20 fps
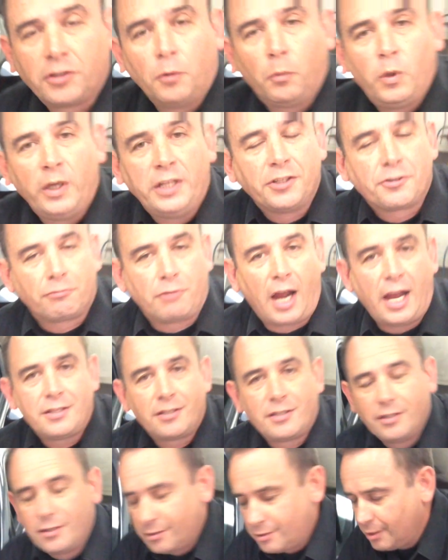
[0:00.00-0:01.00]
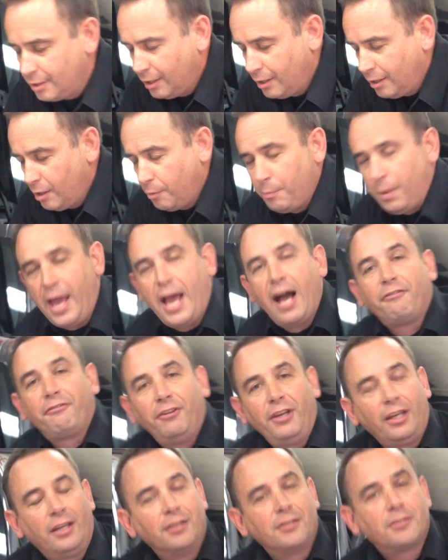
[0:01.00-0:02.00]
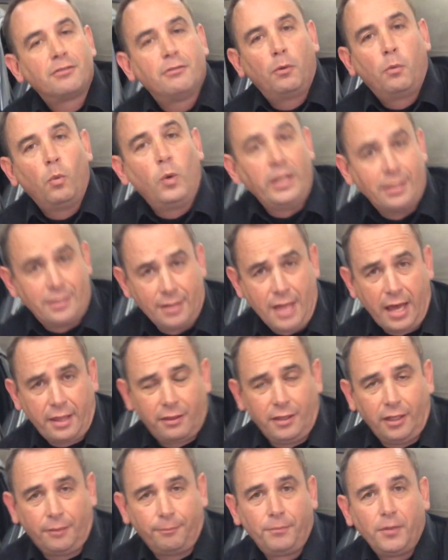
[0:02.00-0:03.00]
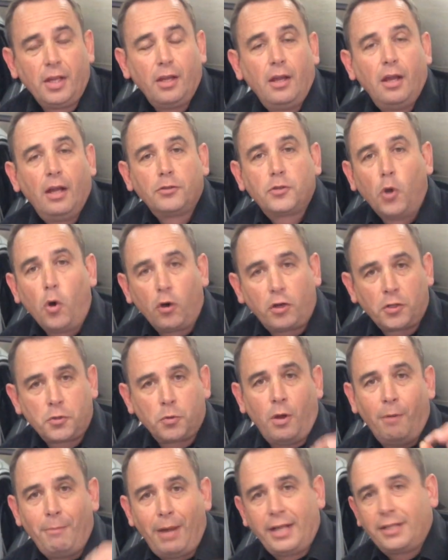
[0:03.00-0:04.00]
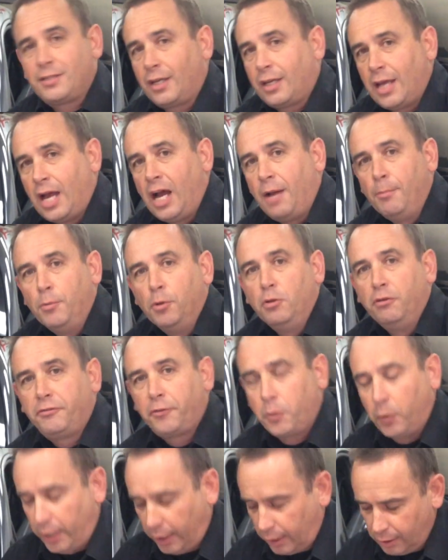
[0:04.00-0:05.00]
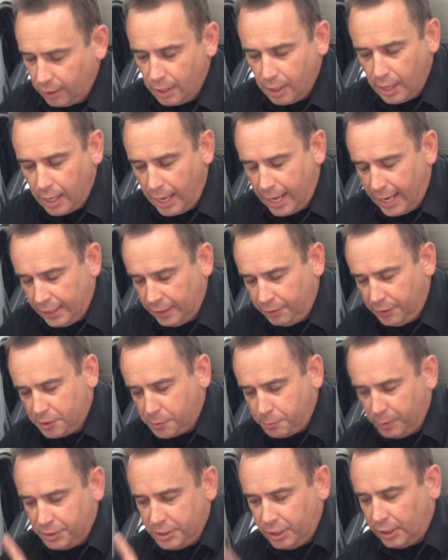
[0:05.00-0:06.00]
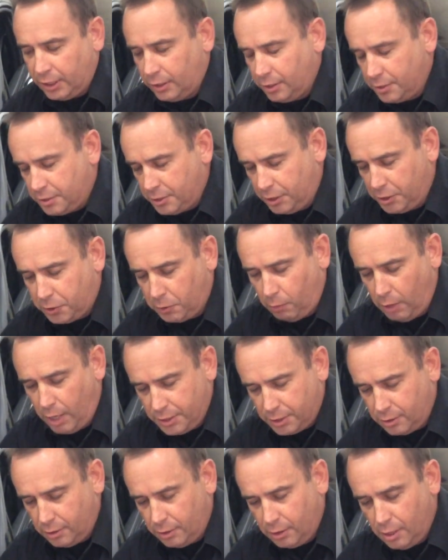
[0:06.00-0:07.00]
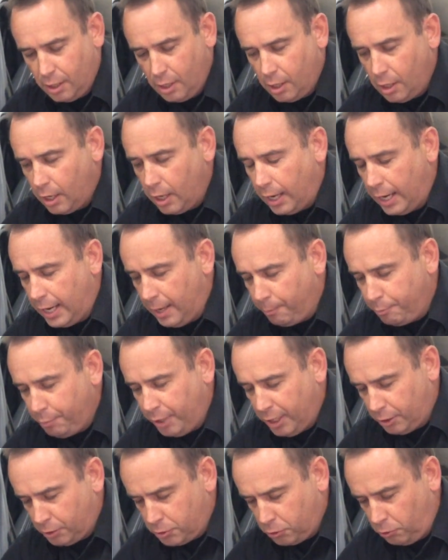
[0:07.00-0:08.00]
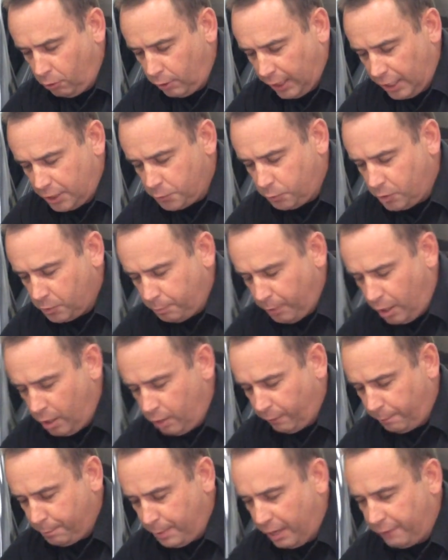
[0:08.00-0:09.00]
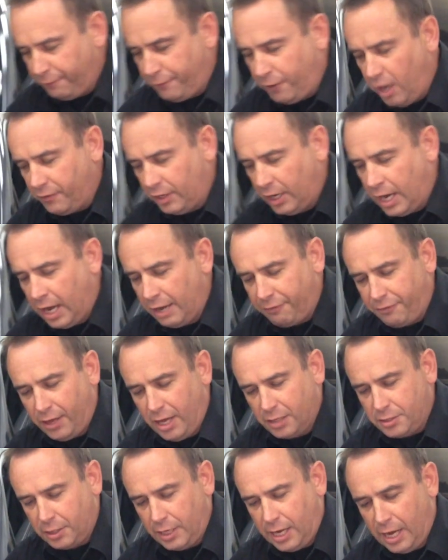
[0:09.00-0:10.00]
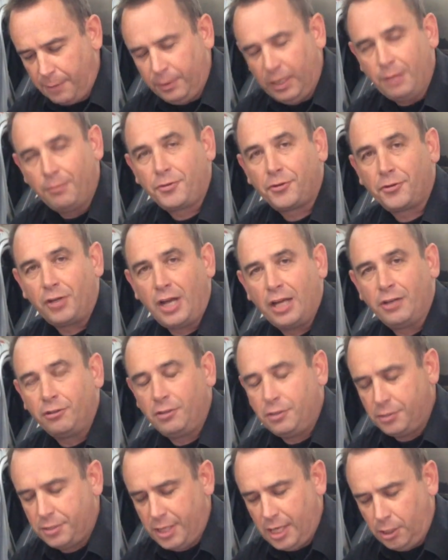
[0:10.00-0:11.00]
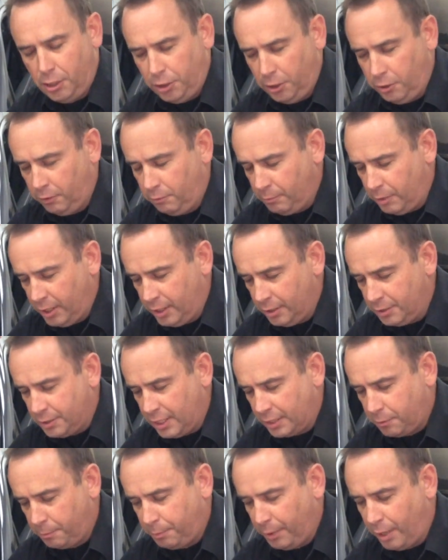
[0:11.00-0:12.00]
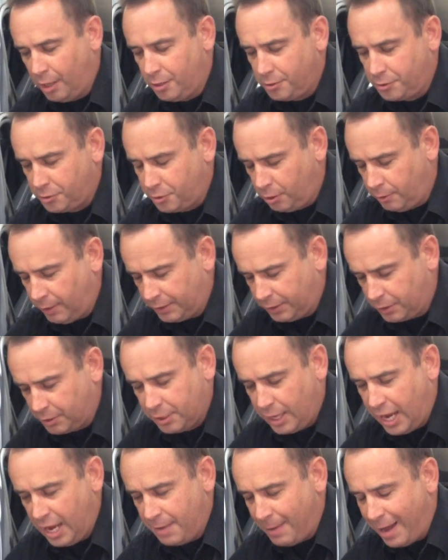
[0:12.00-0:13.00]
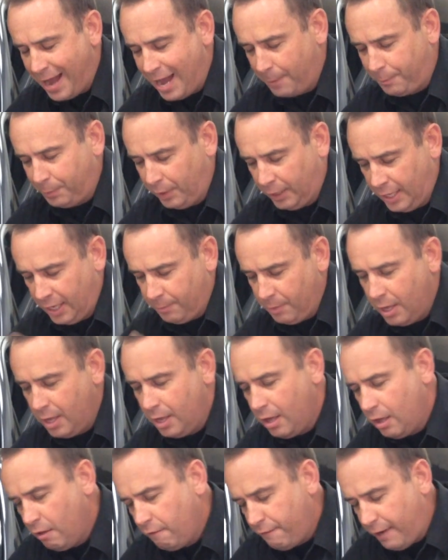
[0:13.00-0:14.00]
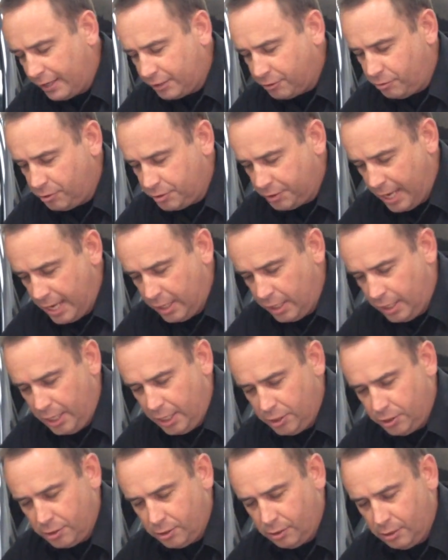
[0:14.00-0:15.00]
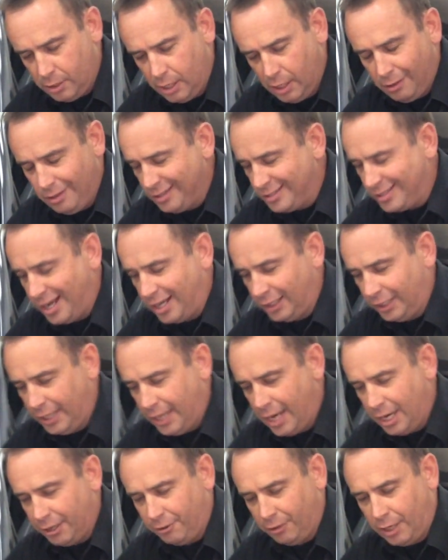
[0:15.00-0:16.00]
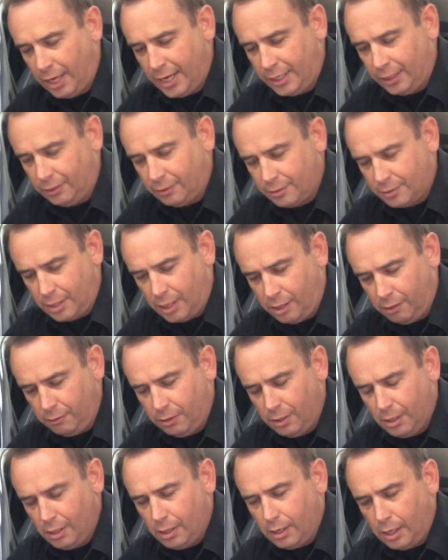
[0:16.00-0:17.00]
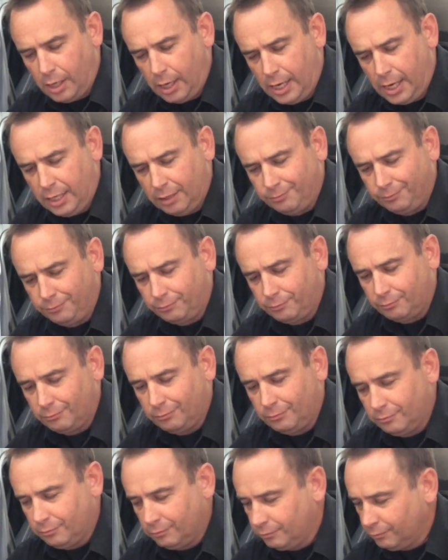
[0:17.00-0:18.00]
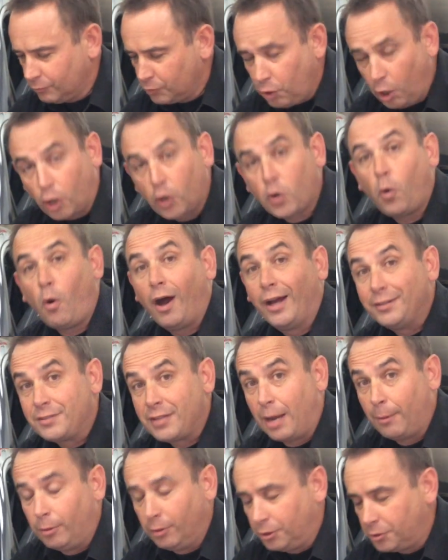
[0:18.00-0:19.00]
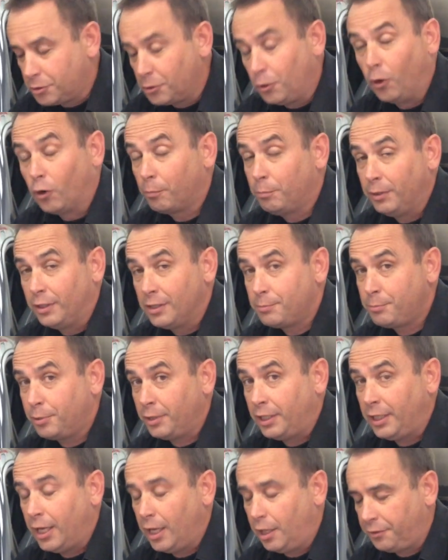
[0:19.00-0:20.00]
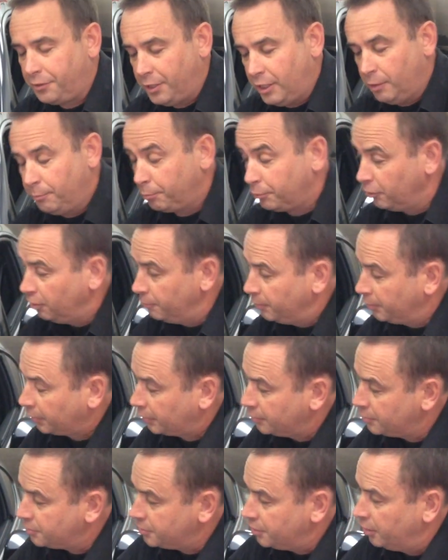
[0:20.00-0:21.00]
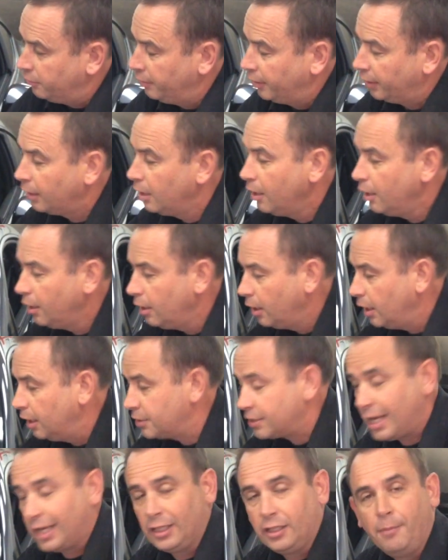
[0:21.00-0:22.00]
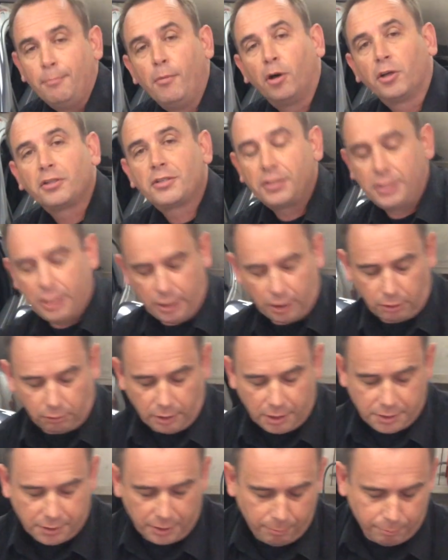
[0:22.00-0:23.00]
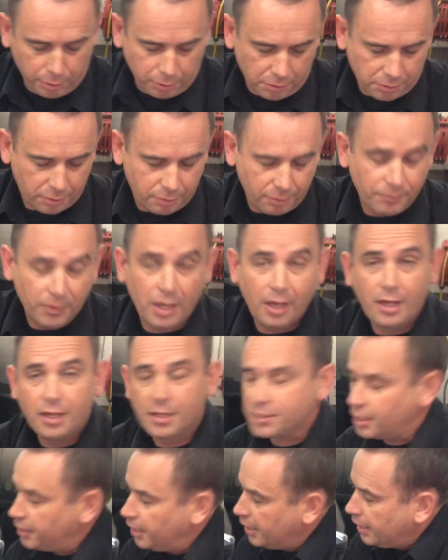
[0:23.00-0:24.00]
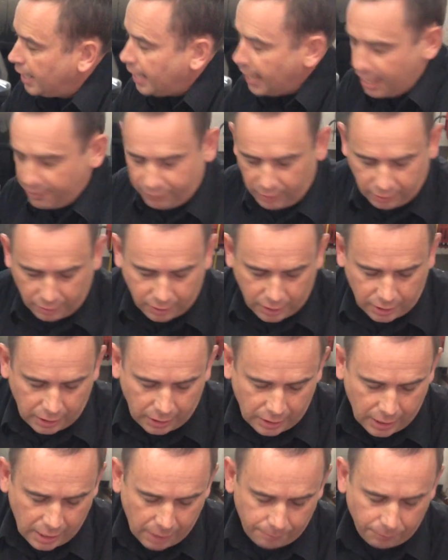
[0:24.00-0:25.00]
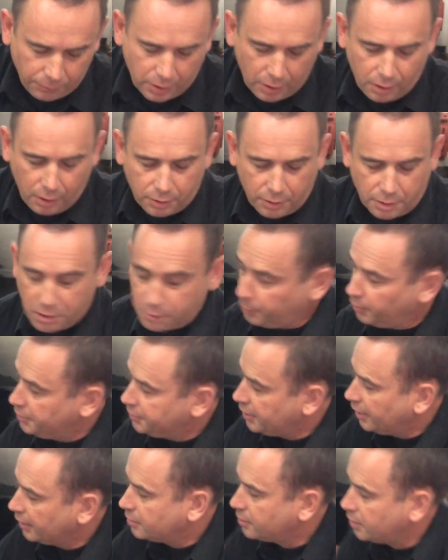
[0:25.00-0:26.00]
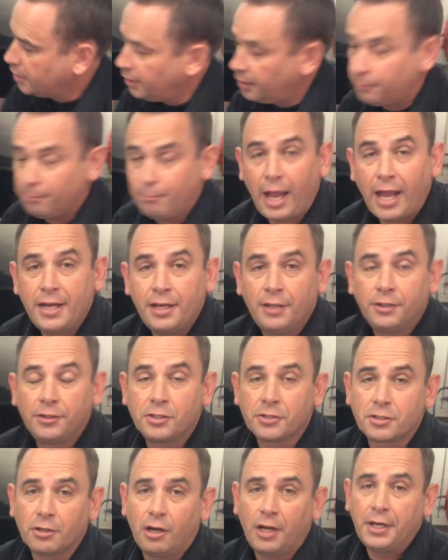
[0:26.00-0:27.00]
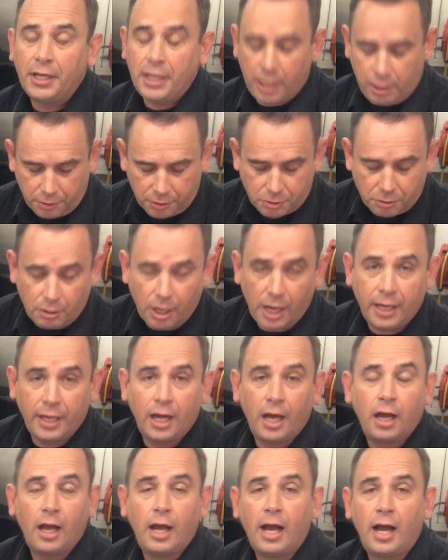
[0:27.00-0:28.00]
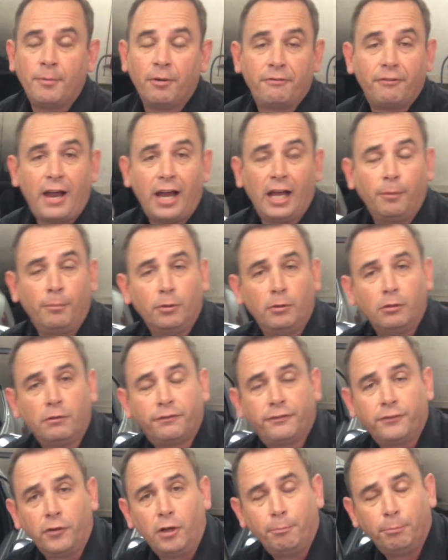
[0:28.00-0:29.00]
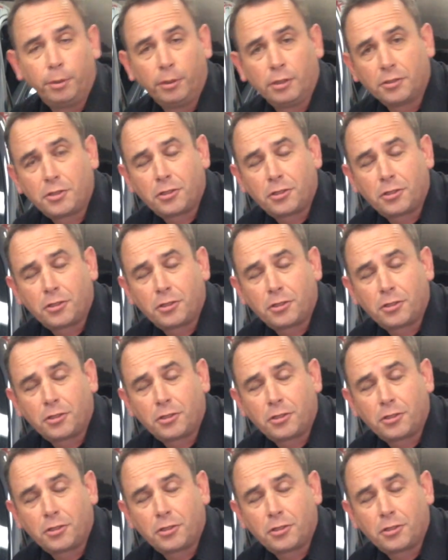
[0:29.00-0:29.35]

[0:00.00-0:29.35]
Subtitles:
that wins races, power figures wins nothing. Torque is what makes the car move quick. And in this particular situation, peak torque, as we spoke, about 5,500 RPM, 310 Newton meters, as opposed to at the same RPM, factory standard engine is only 180. So not quite double the torque, but a pretty healthy improvement considering it's only a modest increase in boost. So there you have it, the SprintX kit, made and designed here in Australia, available from Bullet